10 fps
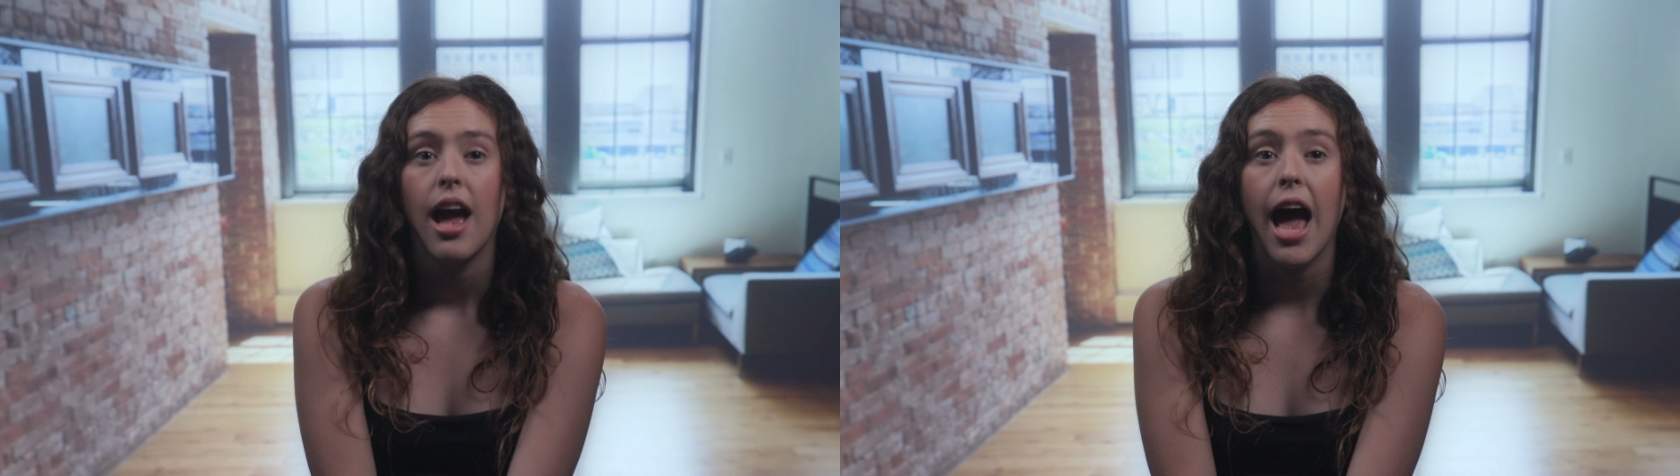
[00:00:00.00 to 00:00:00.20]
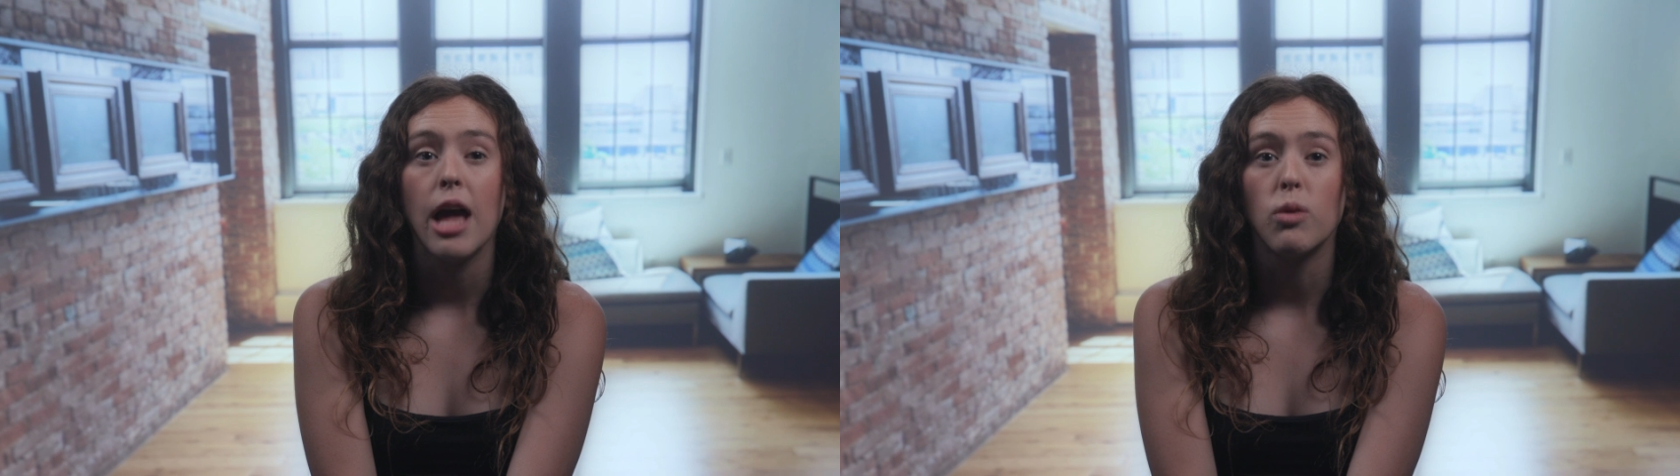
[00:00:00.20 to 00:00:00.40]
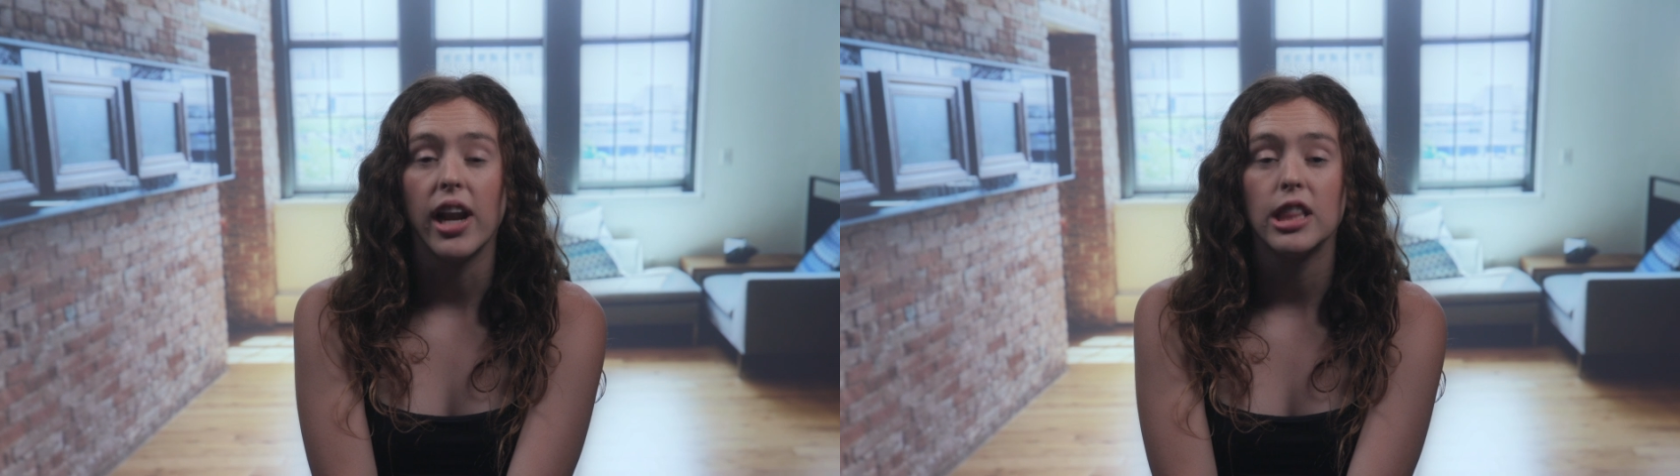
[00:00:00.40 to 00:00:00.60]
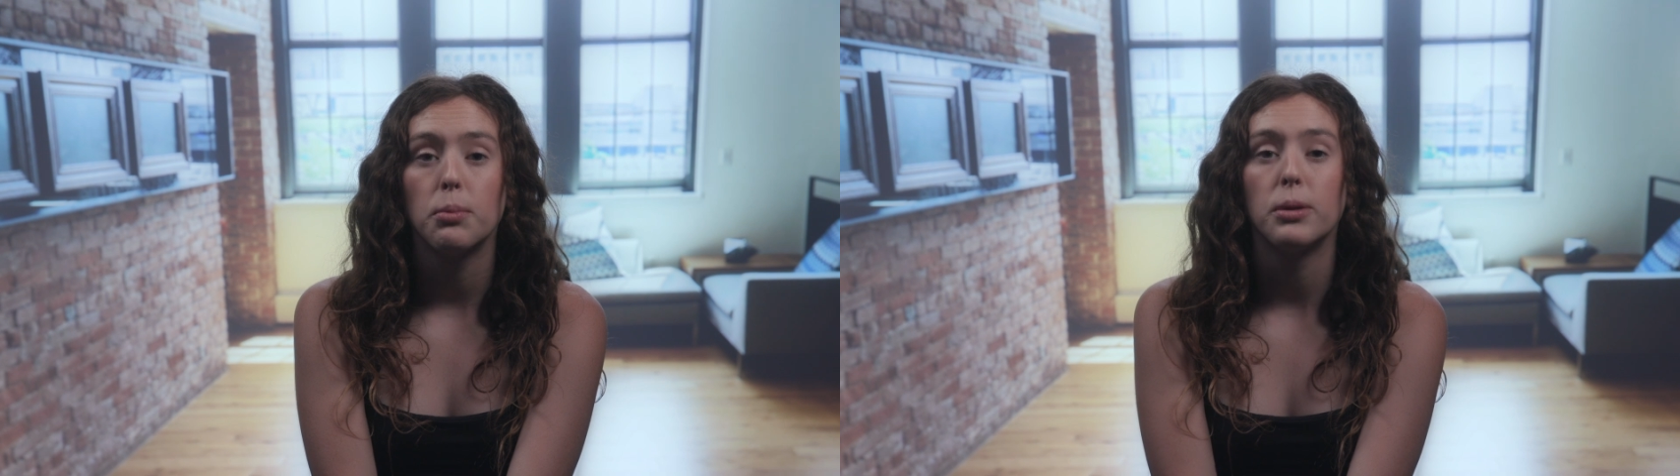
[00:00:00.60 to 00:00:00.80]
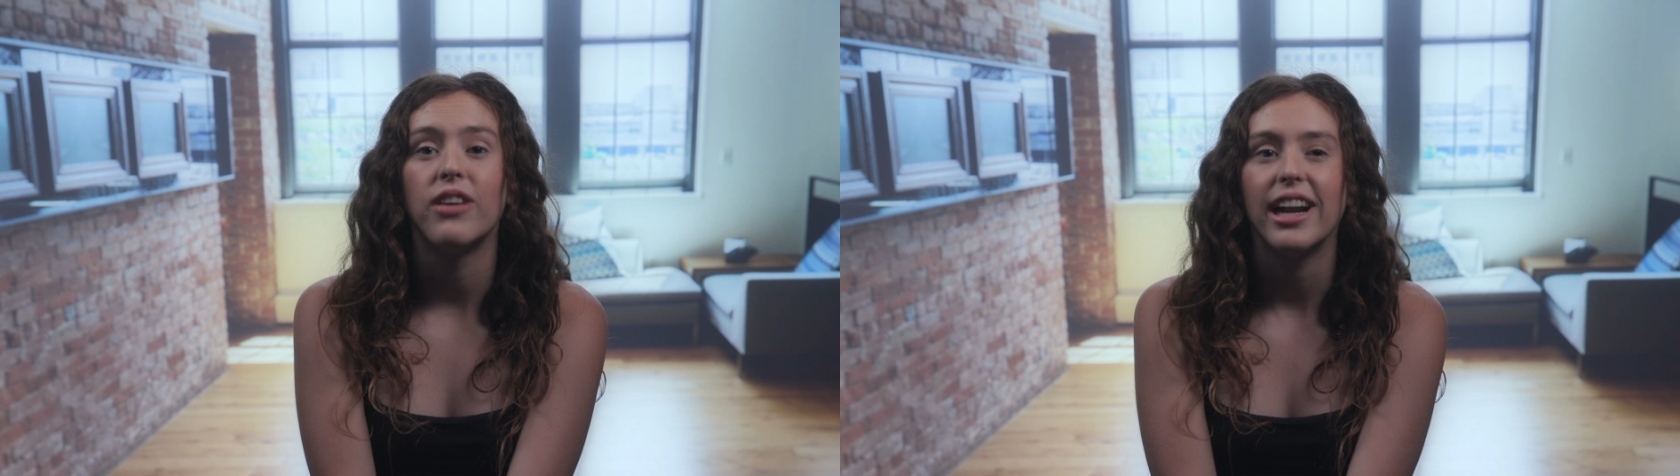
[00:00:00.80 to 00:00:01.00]
and running the
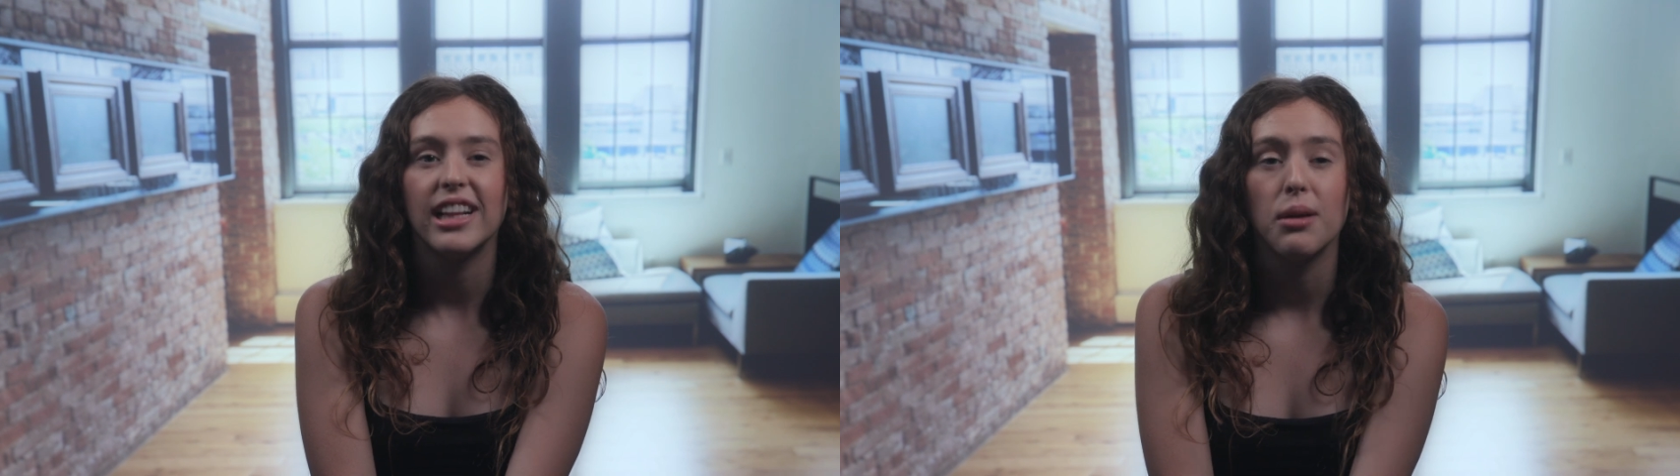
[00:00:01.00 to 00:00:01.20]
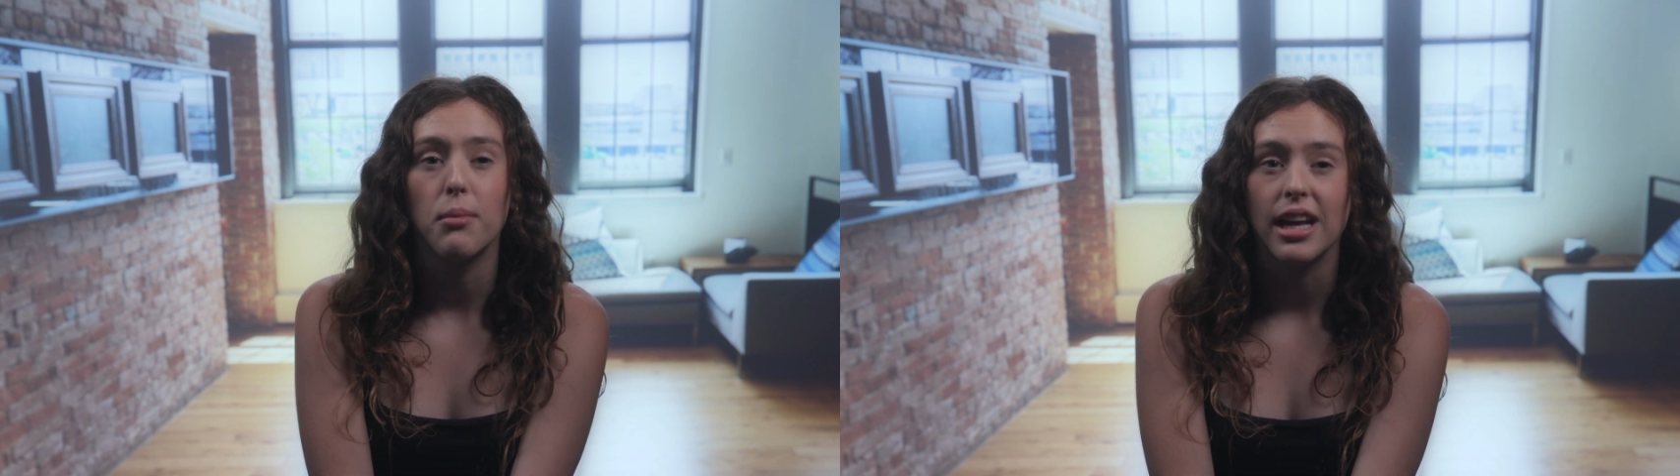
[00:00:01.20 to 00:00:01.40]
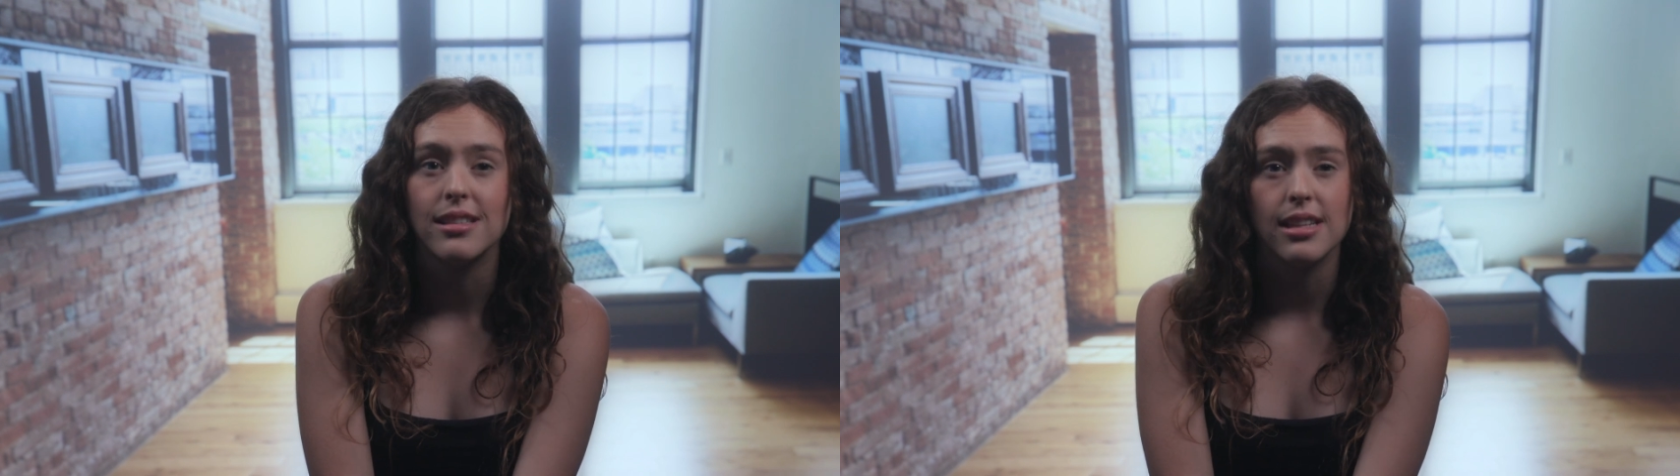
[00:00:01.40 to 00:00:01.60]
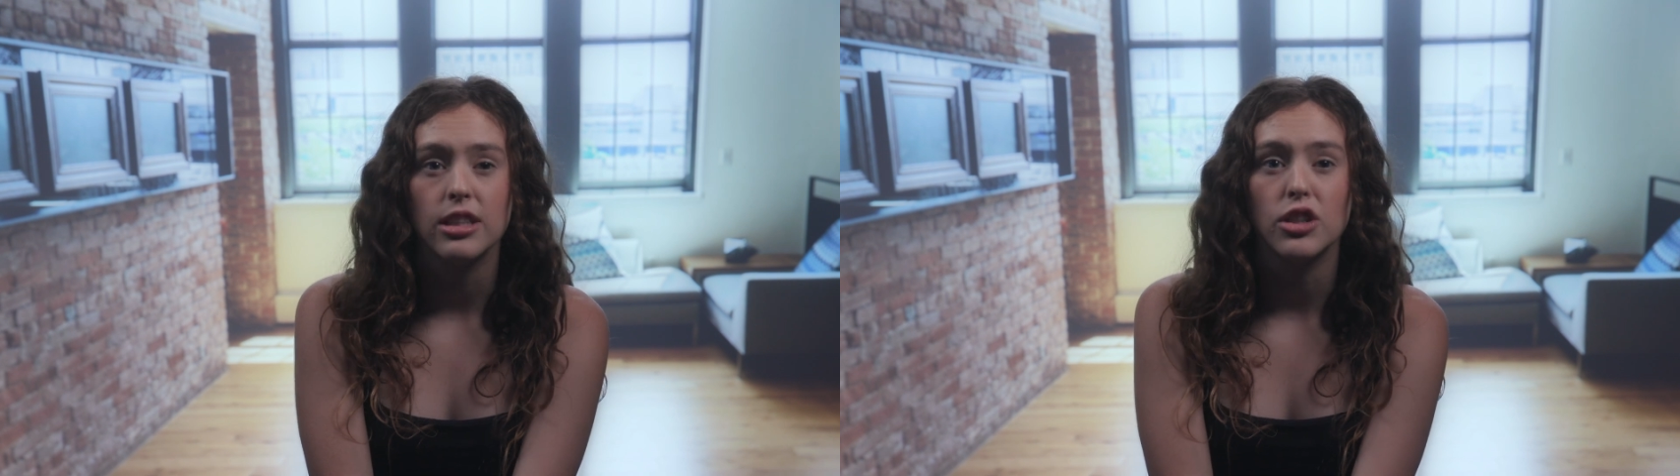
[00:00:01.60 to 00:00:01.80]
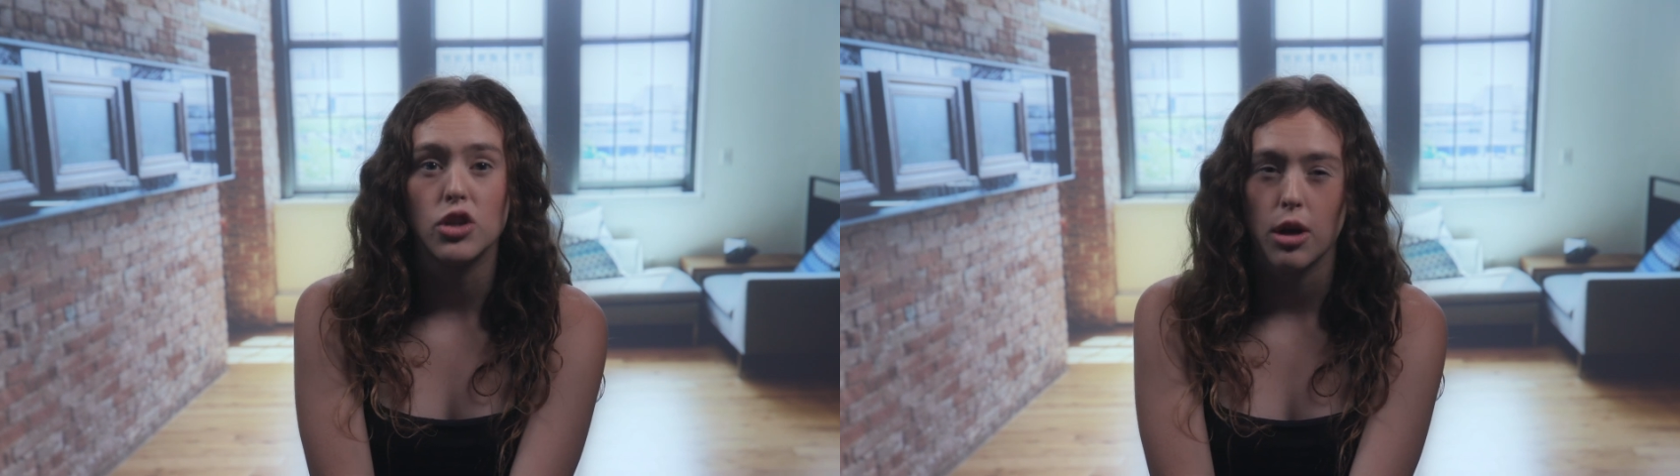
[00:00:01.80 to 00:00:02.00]
provided commands
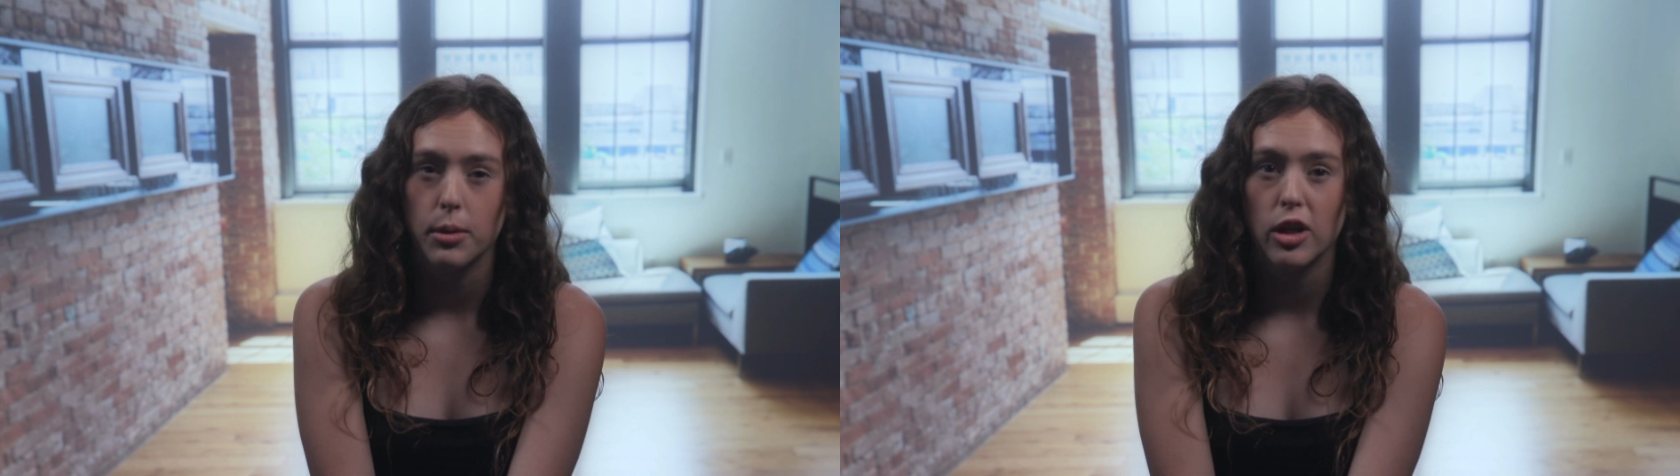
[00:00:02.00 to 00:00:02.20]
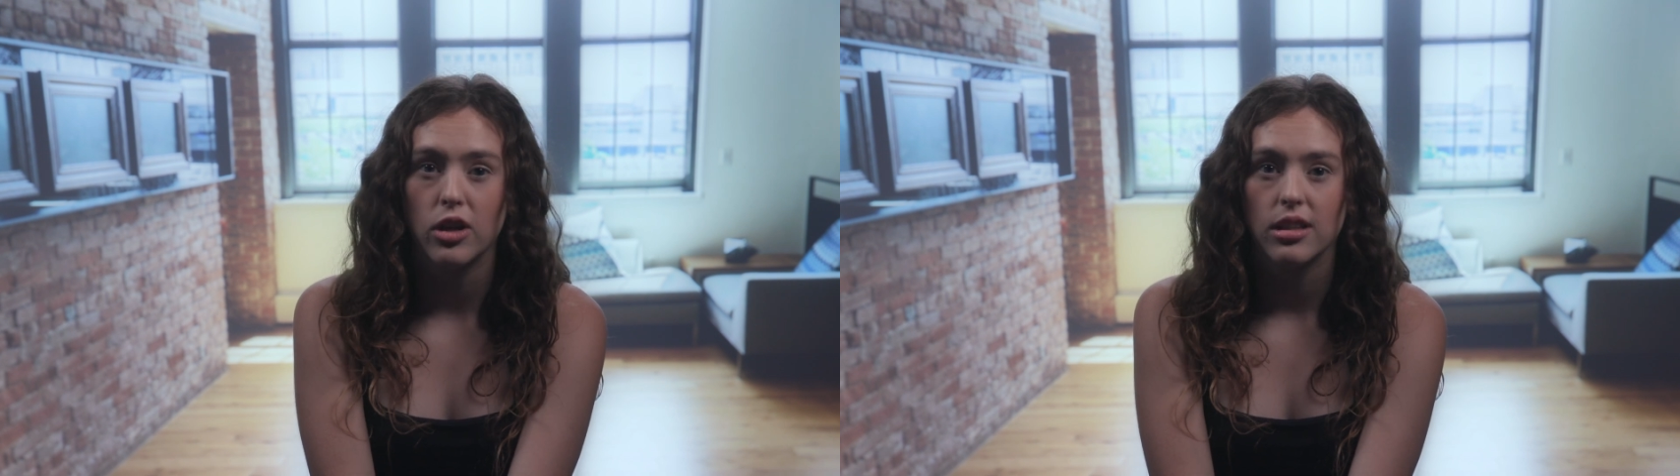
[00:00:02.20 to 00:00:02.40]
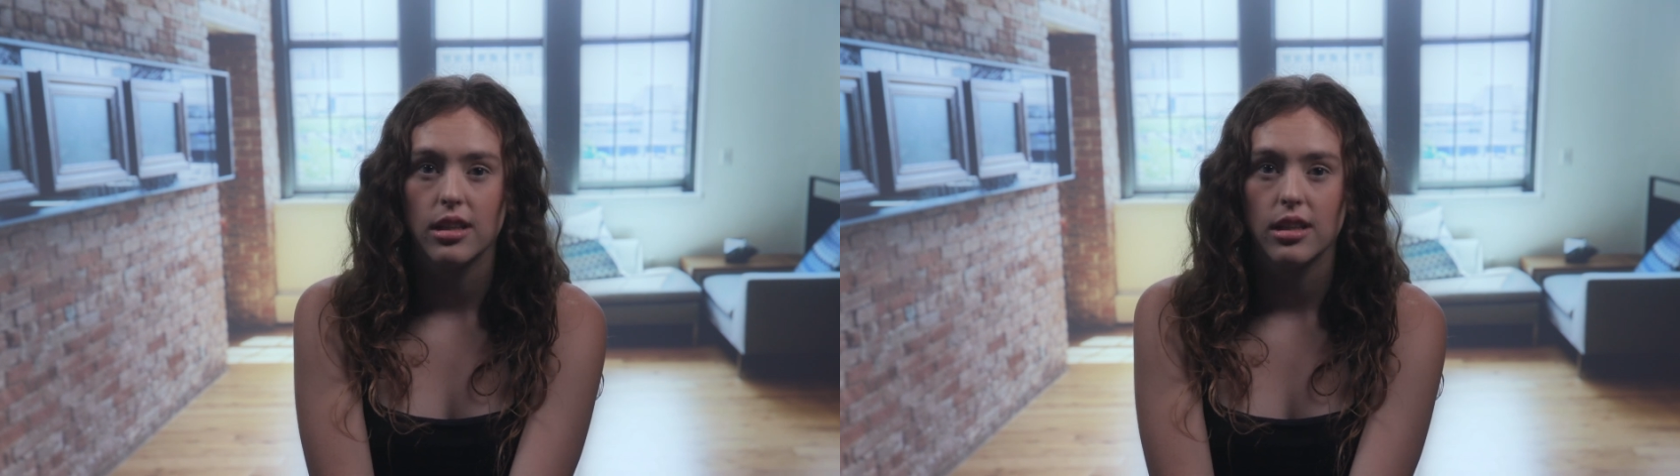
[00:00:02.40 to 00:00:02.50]
in your terminal.